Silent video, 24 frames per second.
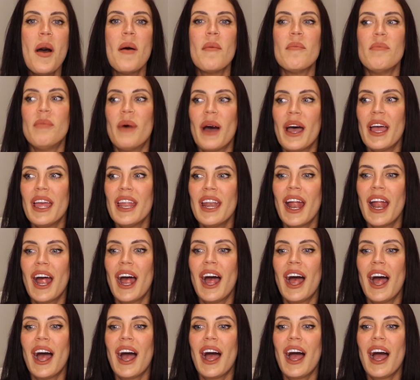But
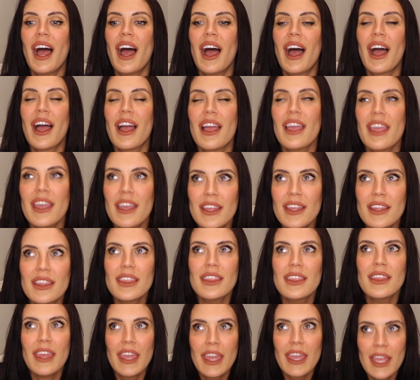I
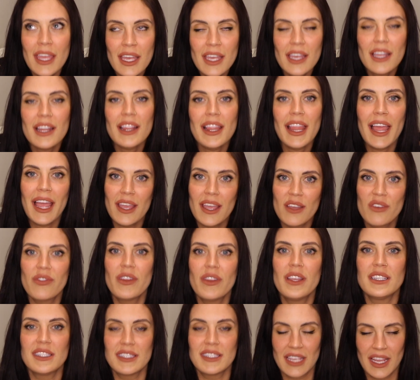think life
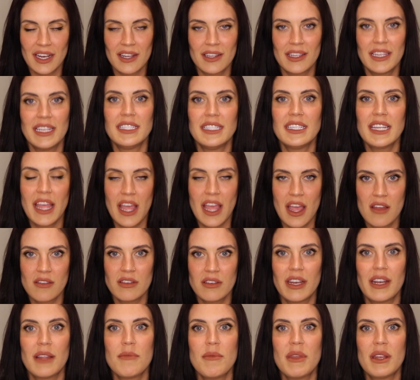is settling down,
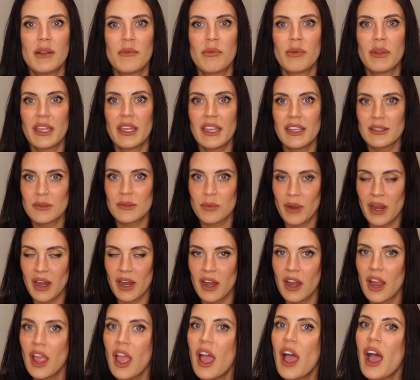and I'm in a place
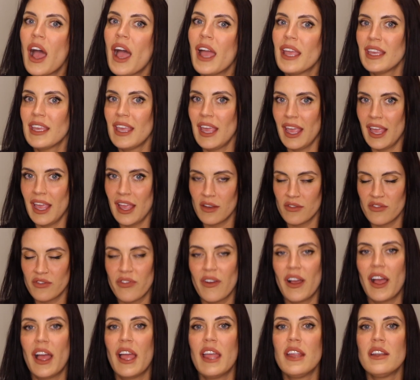where I can
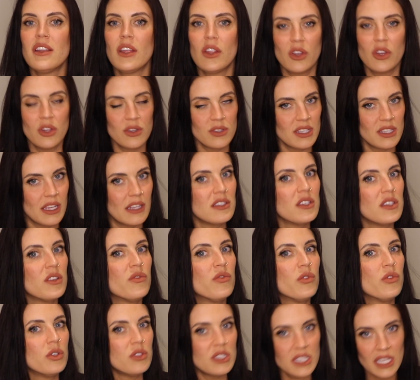find a new sense
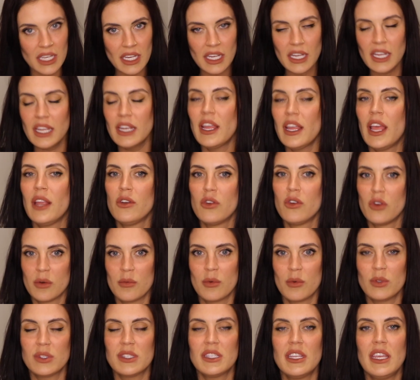of routine and
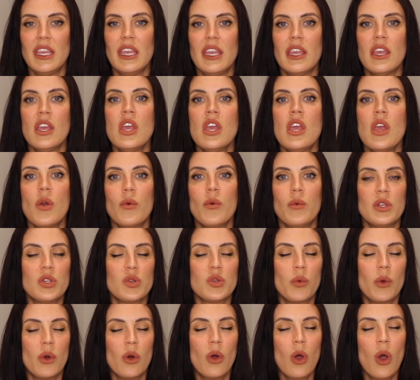normalcy,
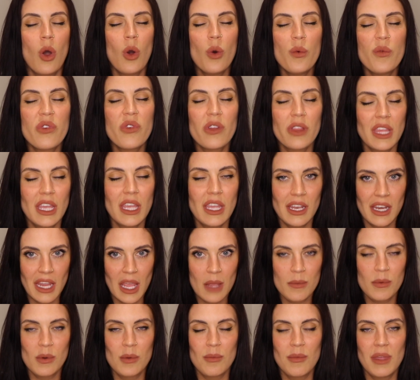which will hopefully
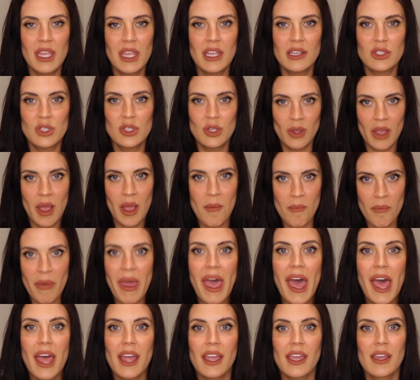enable me to come
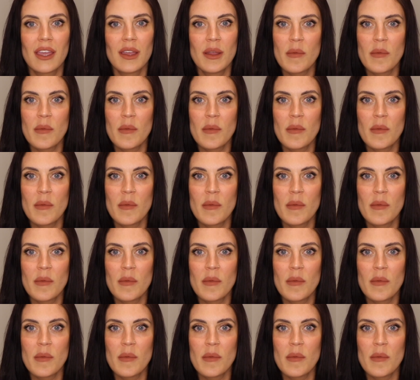back